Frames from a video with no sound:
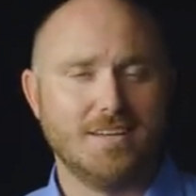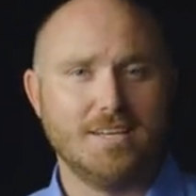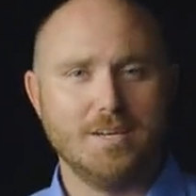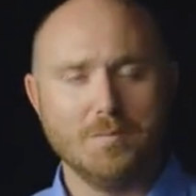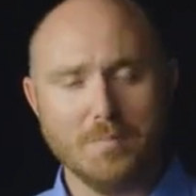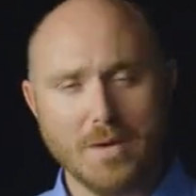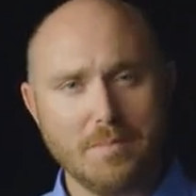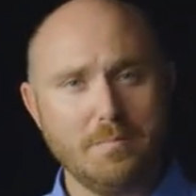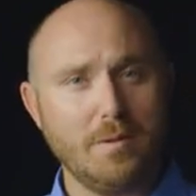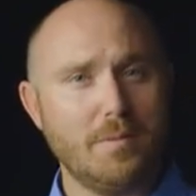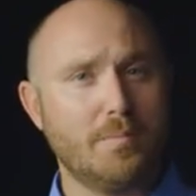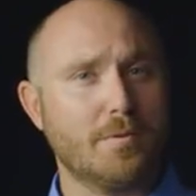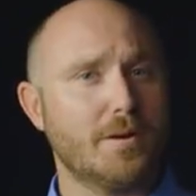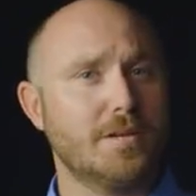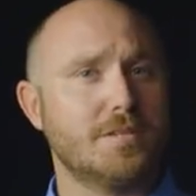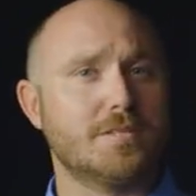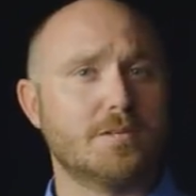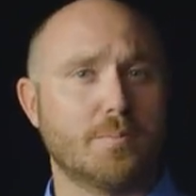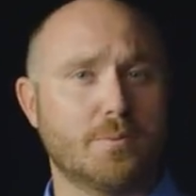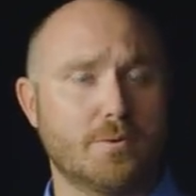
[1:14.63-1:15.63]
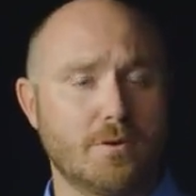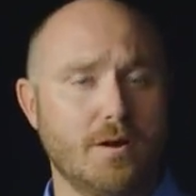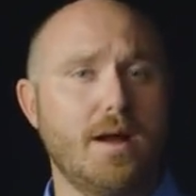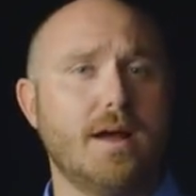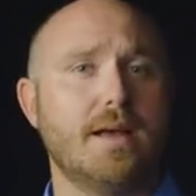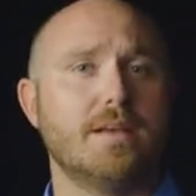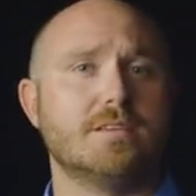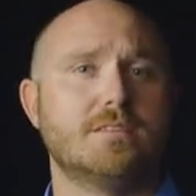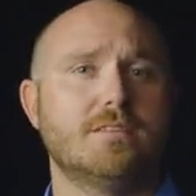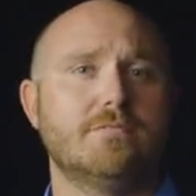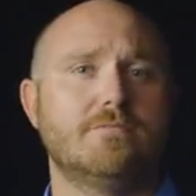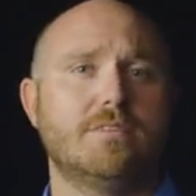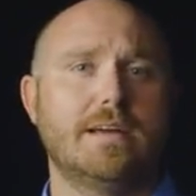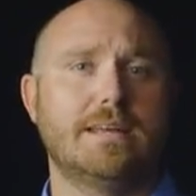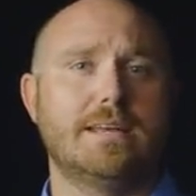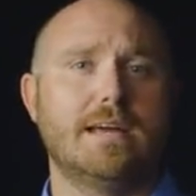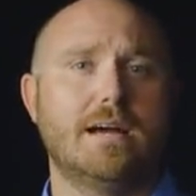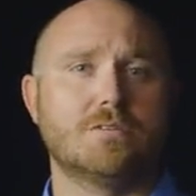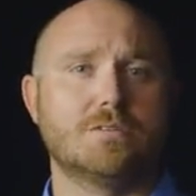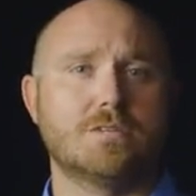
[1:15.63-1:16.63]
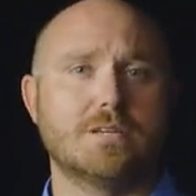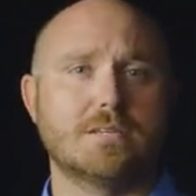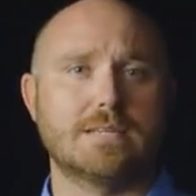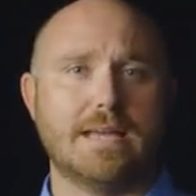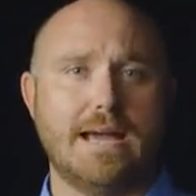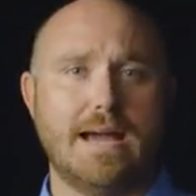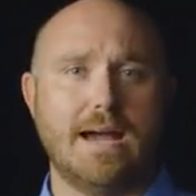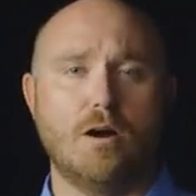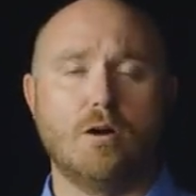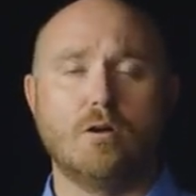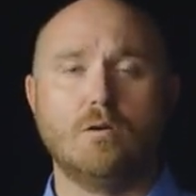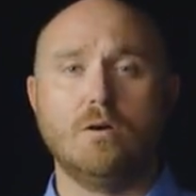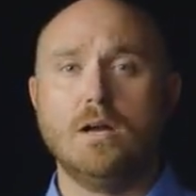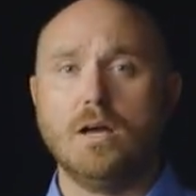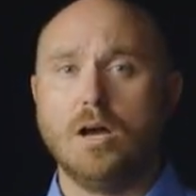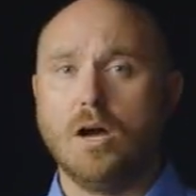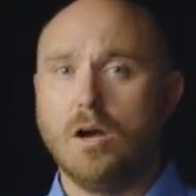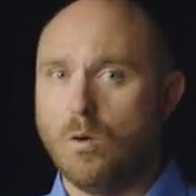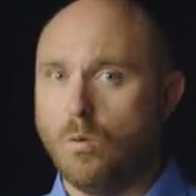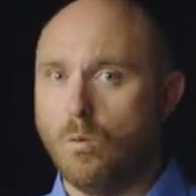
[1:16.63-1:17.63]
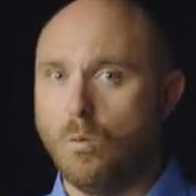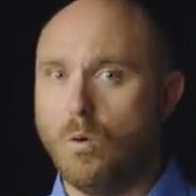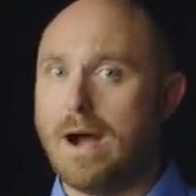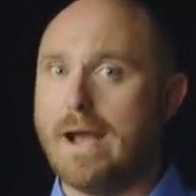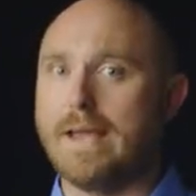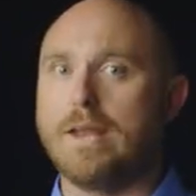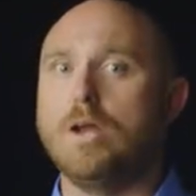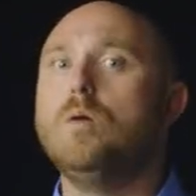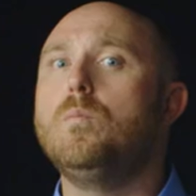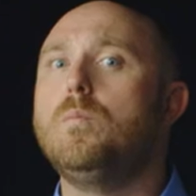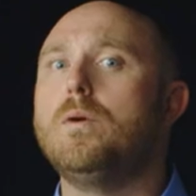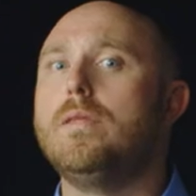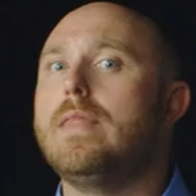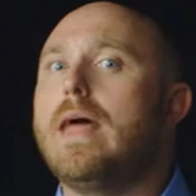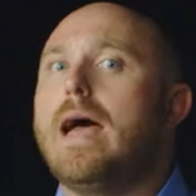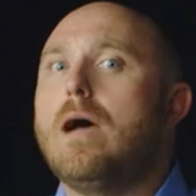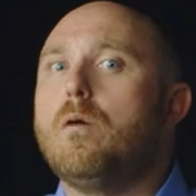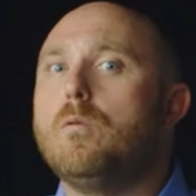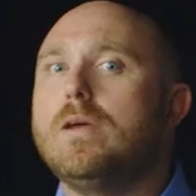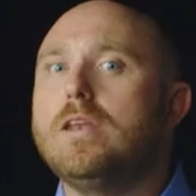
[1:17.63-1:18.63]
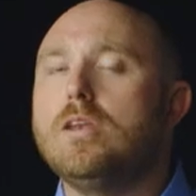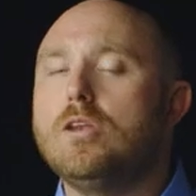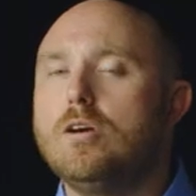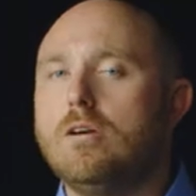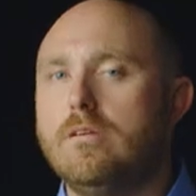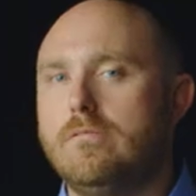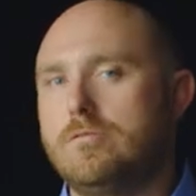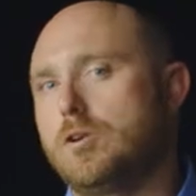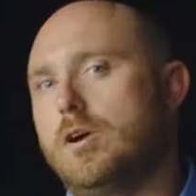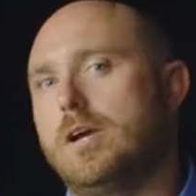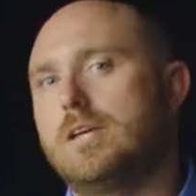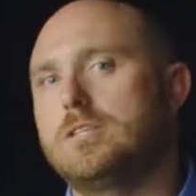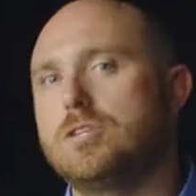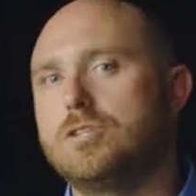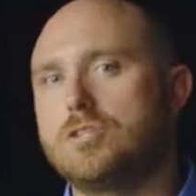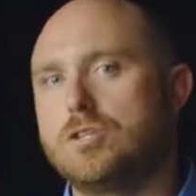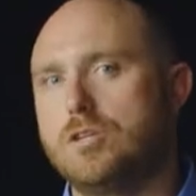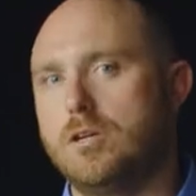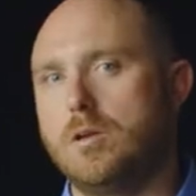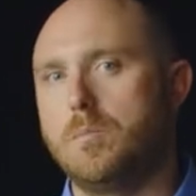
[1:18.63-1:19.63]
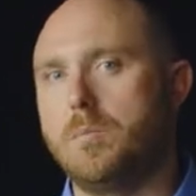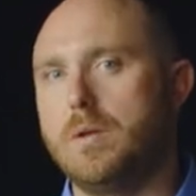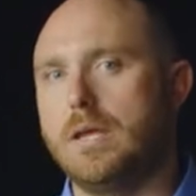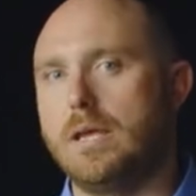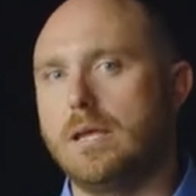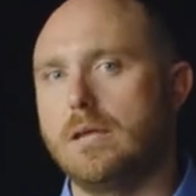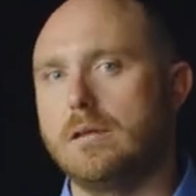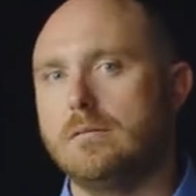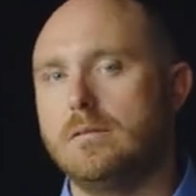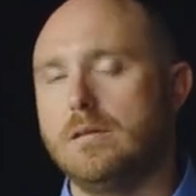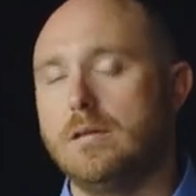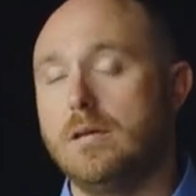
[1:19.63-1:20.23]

You might be pretty surprised to find out just how wide open that window of choices could be.